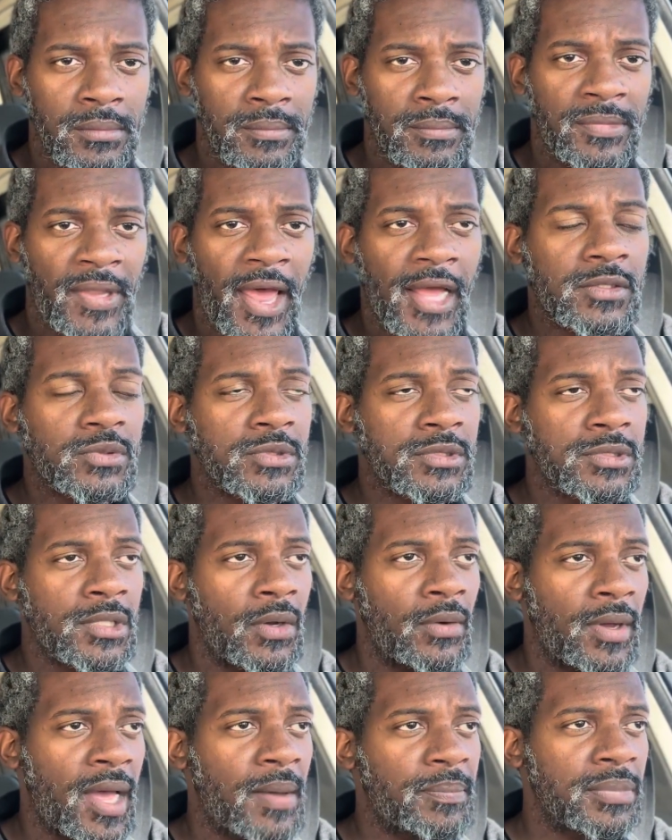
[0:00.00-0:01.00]
that's what's
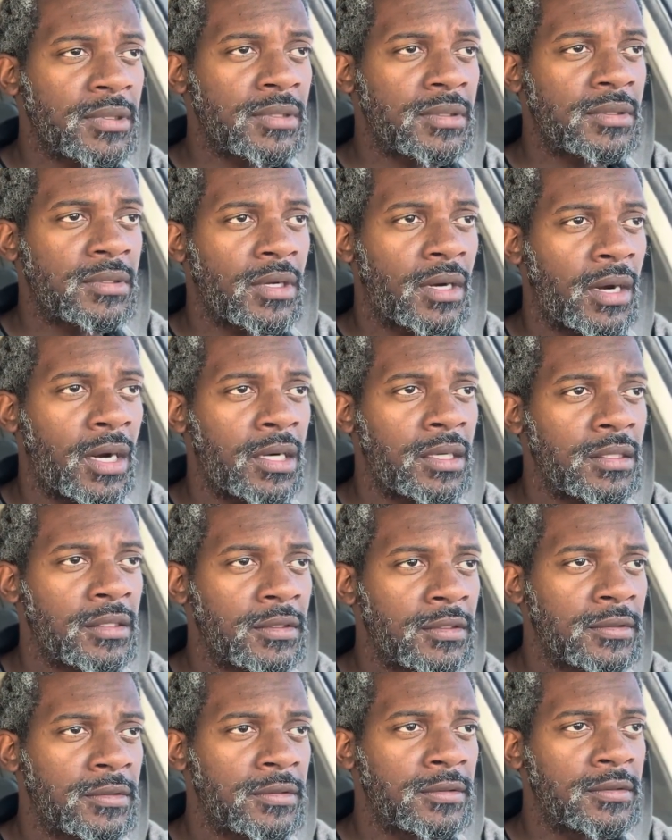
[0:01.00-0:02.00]
gonna happen. All right.
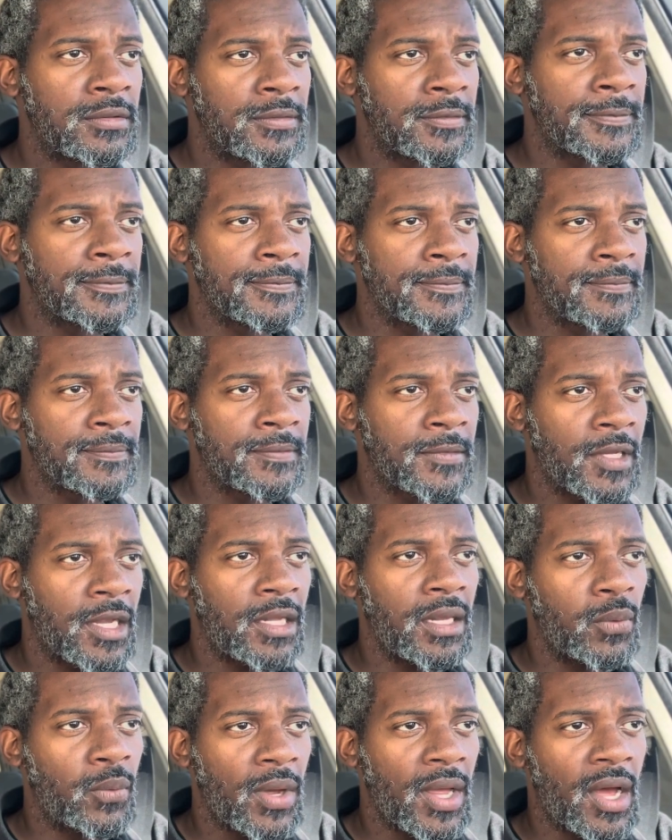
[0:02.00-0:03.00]

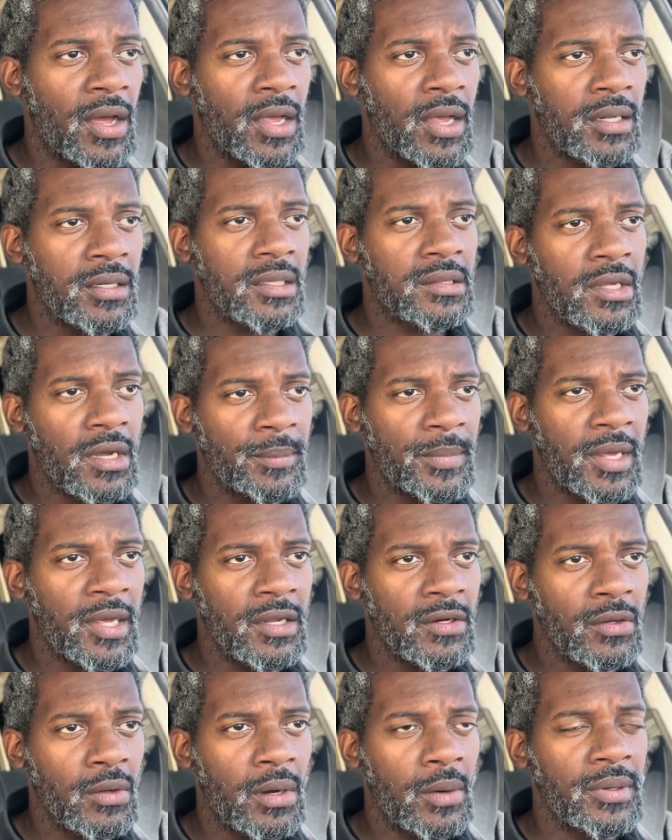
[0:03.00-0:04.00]
Anyway, I'll end it there,
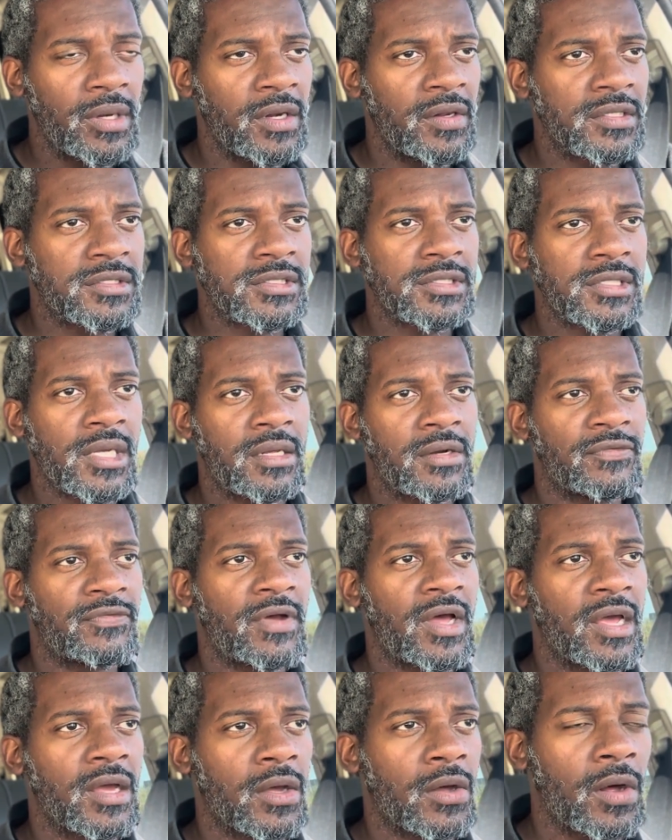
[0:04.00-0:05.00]
man. Lord willing, this is
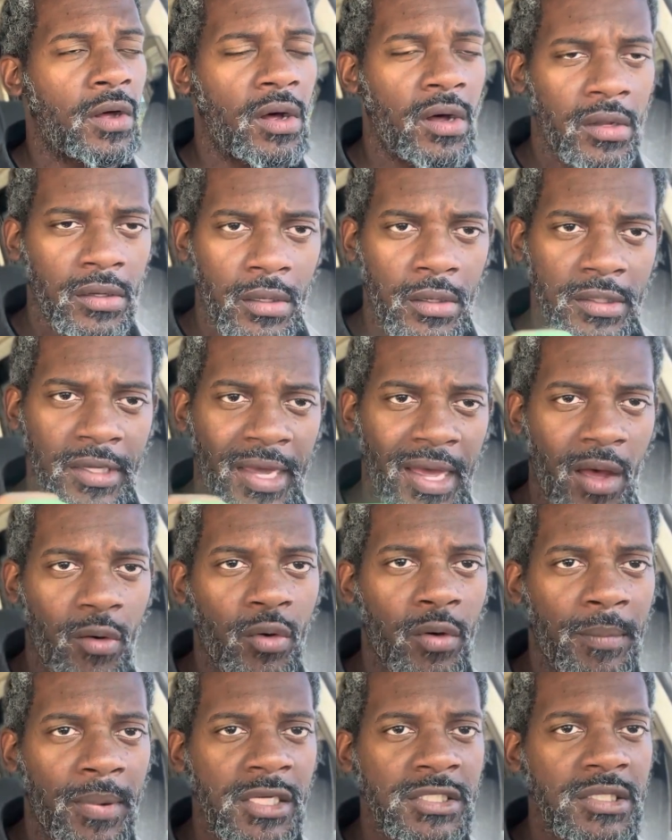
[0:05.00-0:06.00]
edifying. Call hello,
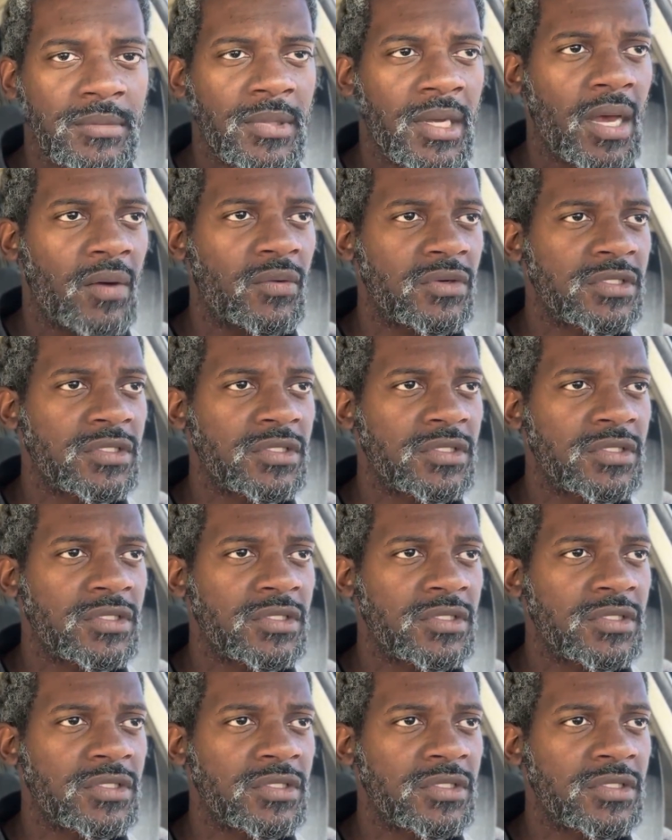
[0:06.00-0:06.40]
Yahweh Bashem, Yahweh